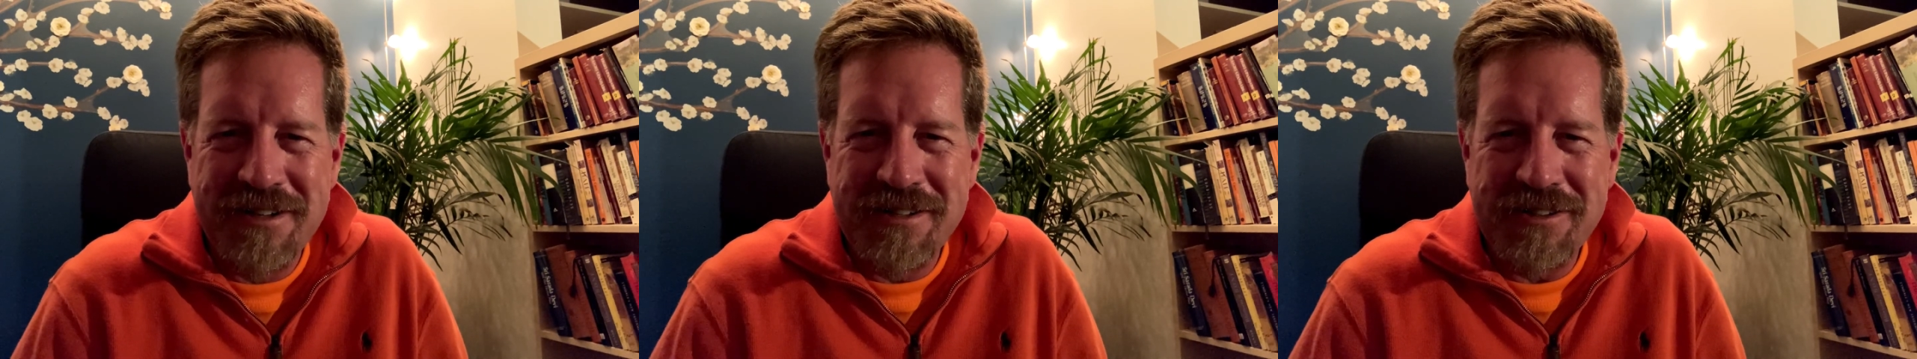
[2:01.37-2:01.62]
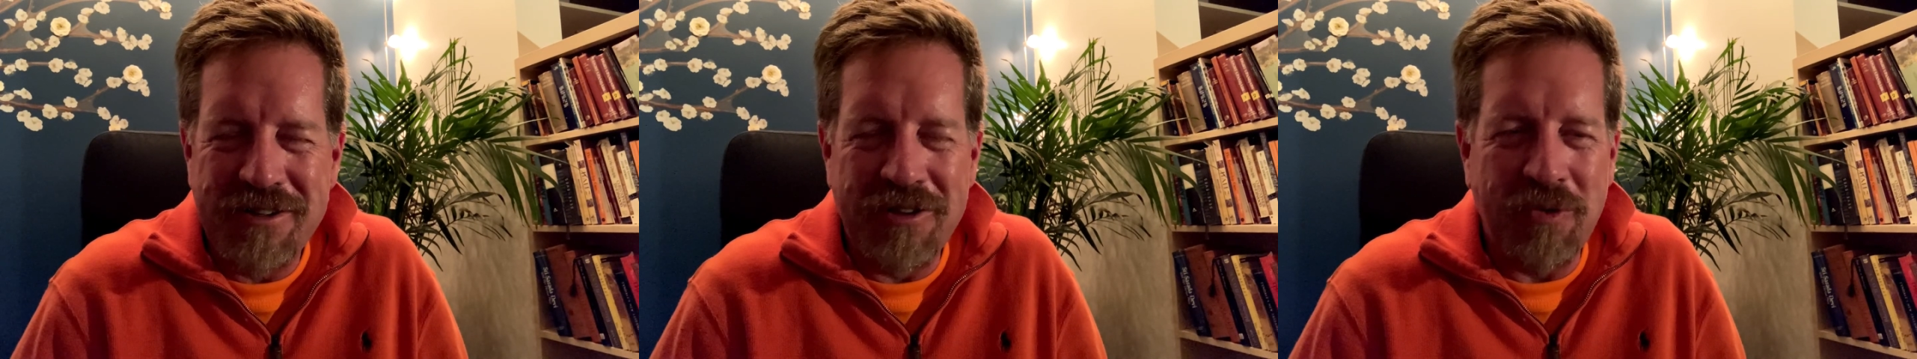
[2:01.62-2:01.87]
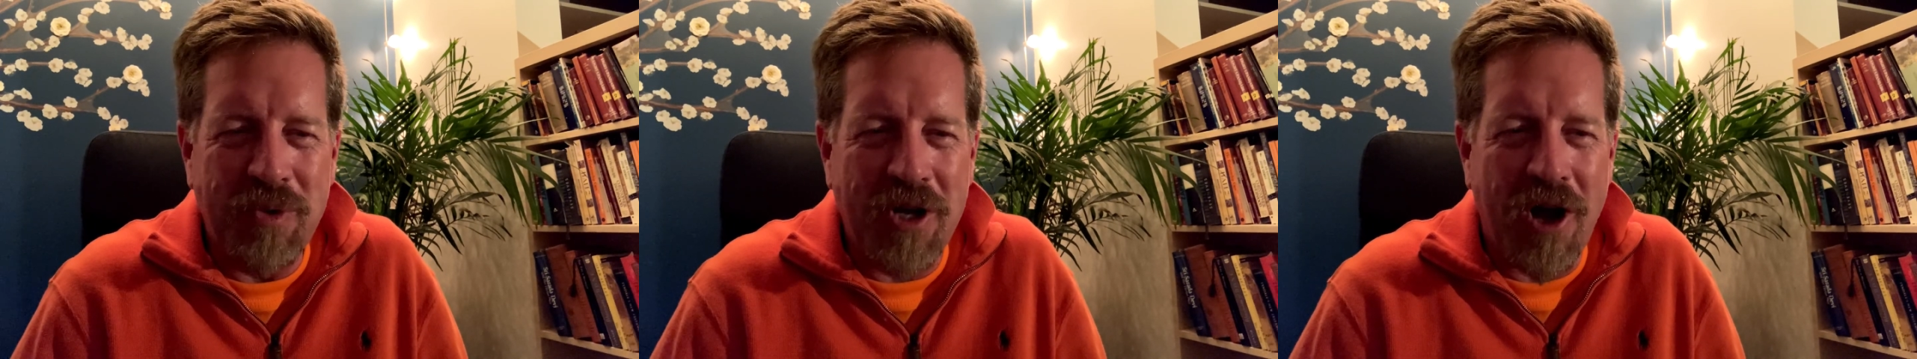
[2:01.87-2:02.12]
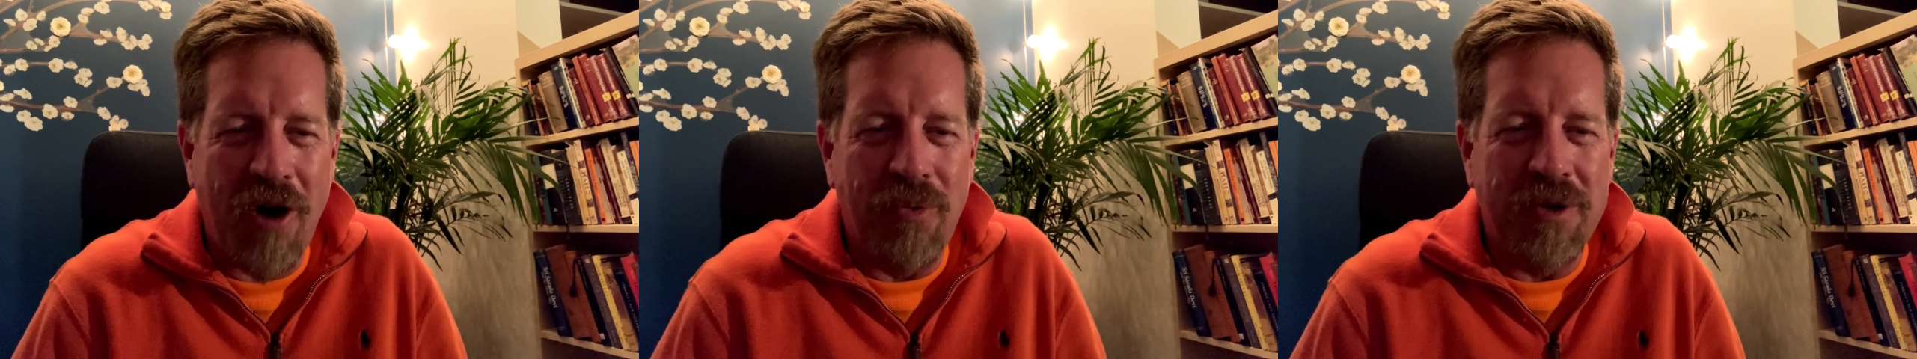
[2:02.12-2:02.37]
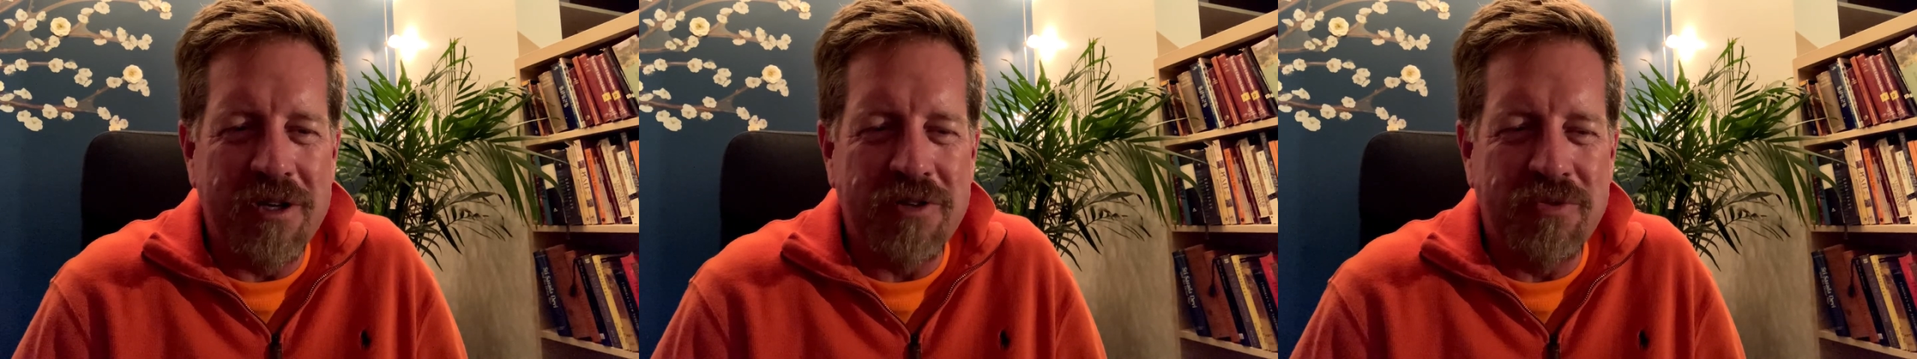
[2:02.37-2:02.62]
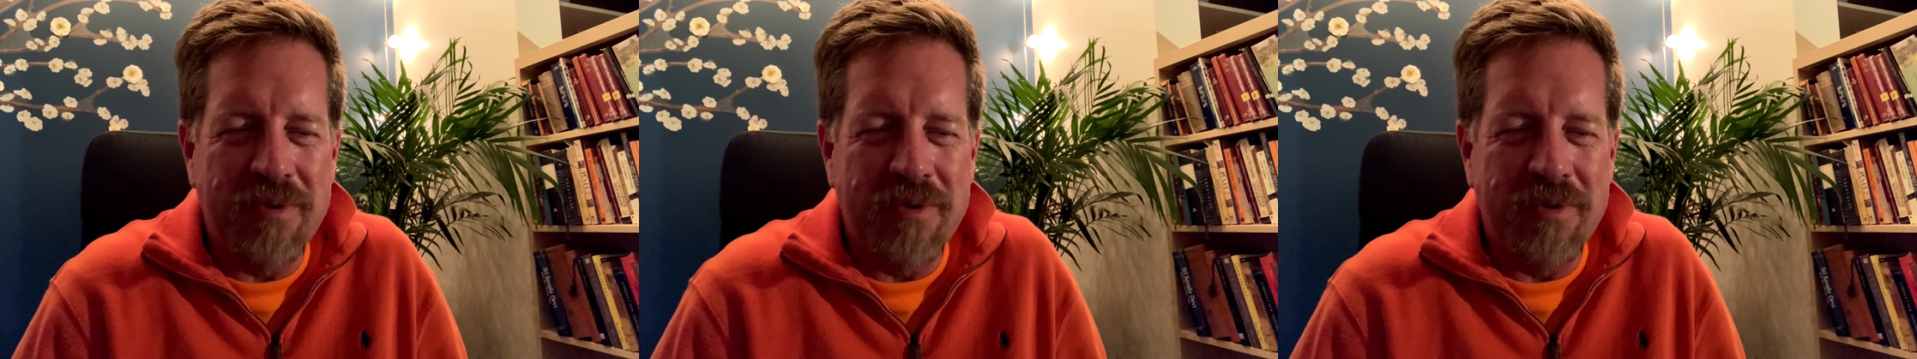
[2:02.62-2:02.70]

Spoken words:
so that we always